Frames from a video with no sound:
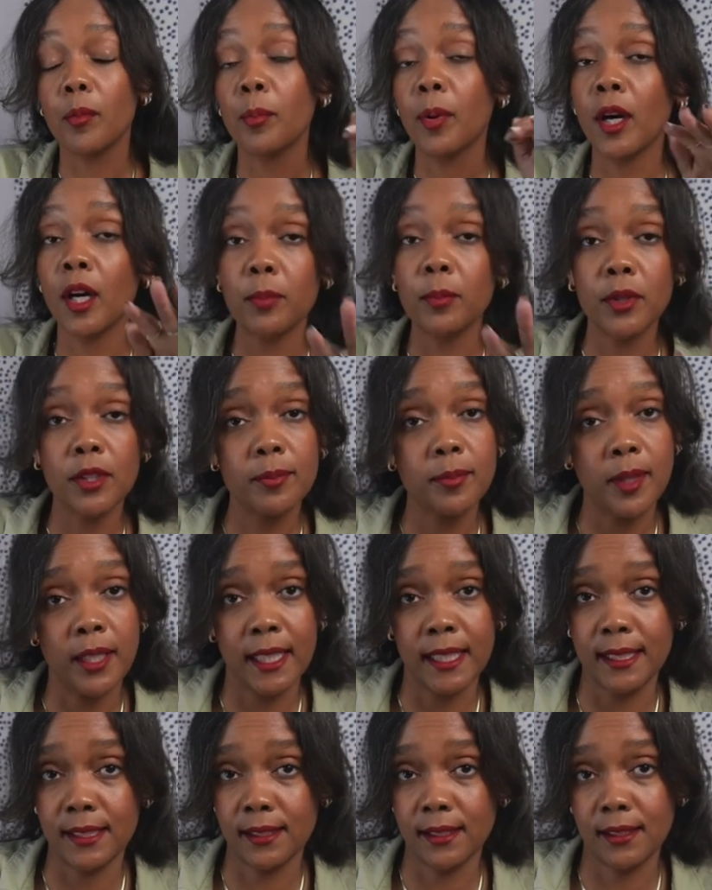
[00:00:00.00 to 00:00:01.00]
Pump your
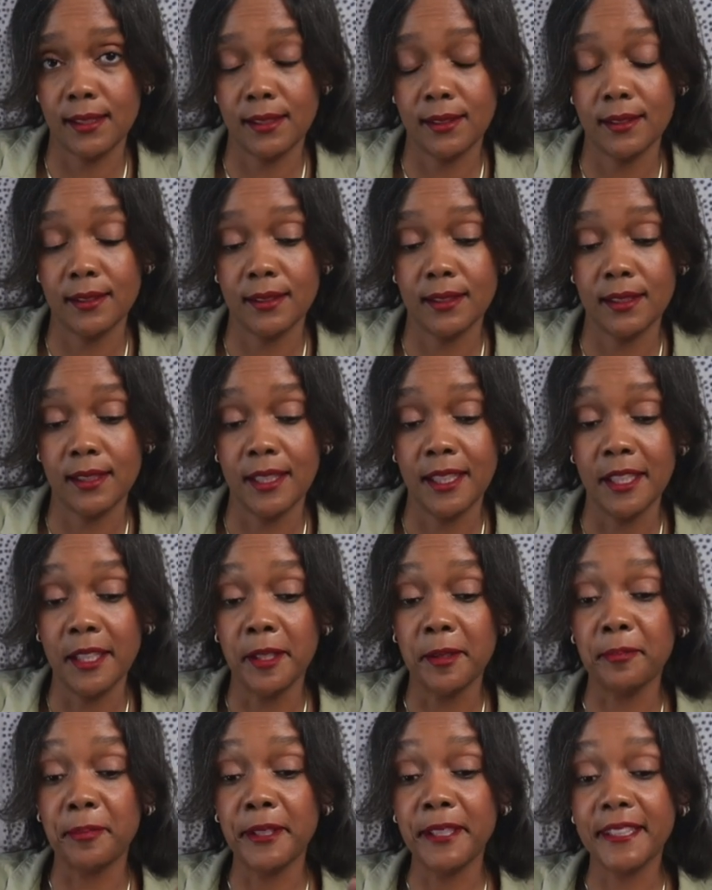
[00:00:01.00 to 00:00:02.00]
brakes
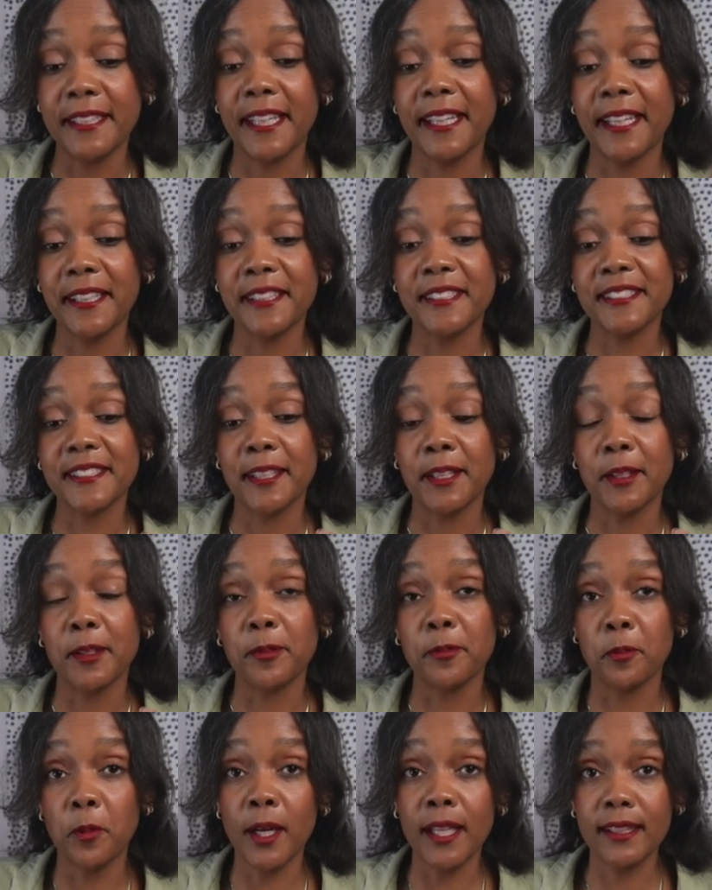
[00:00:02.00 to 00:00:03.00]
because
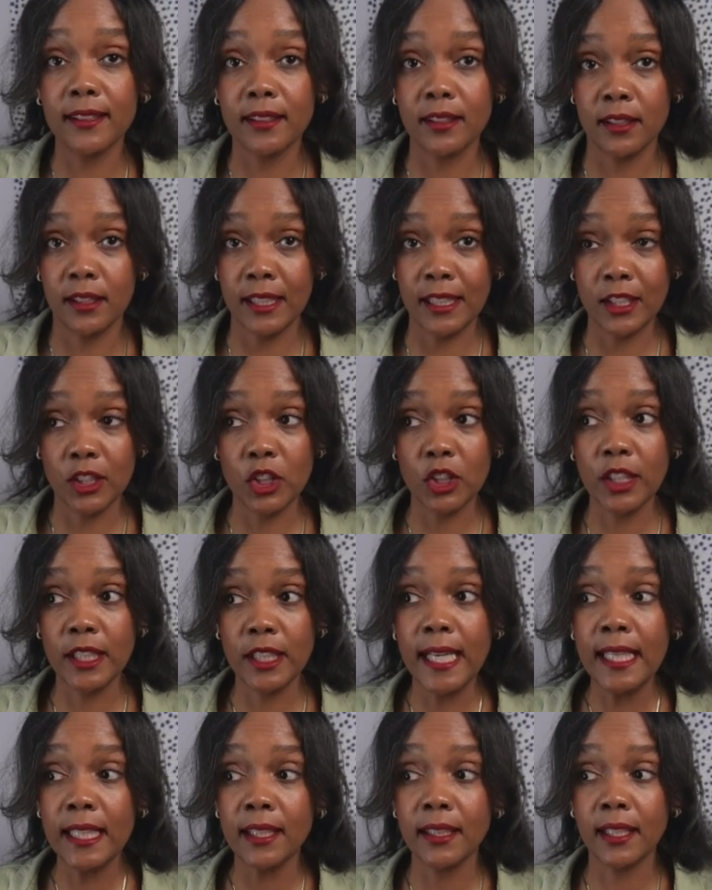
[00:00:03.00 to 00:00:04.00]
what they're
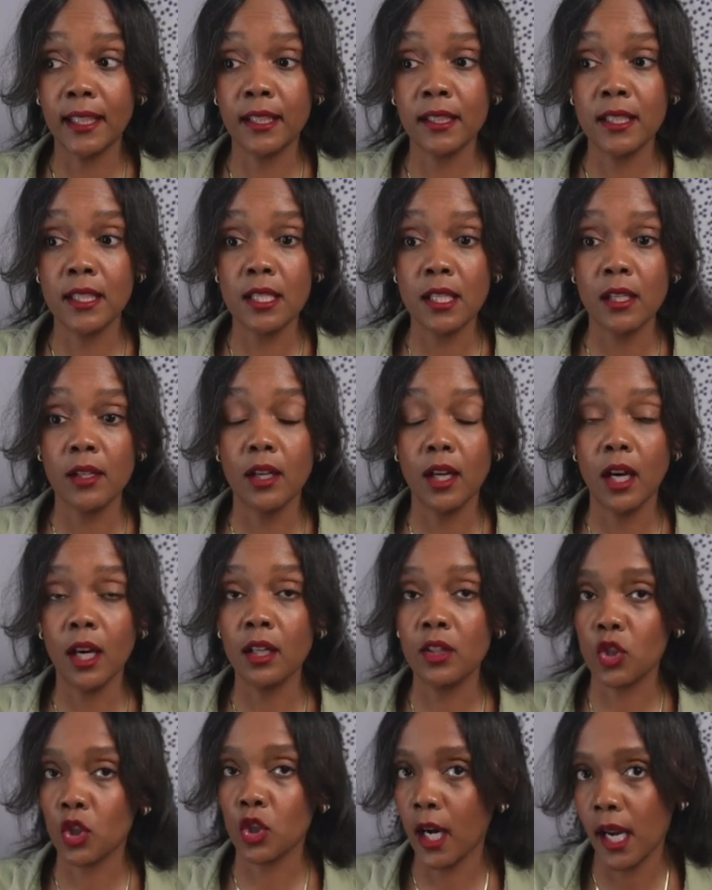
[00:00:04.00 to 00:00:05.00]
creating is
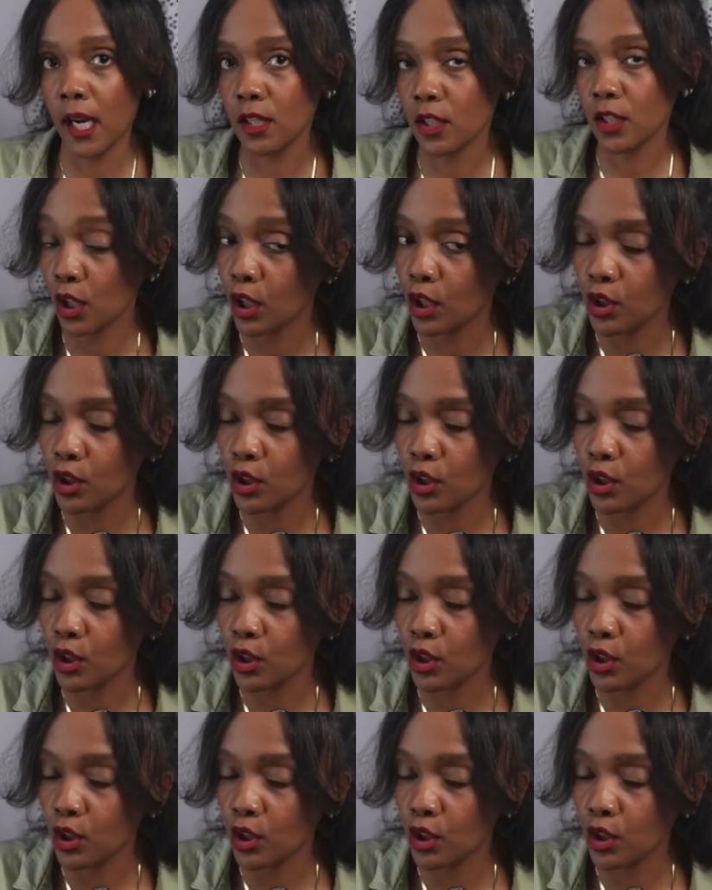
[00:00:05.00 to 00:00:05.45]
a trash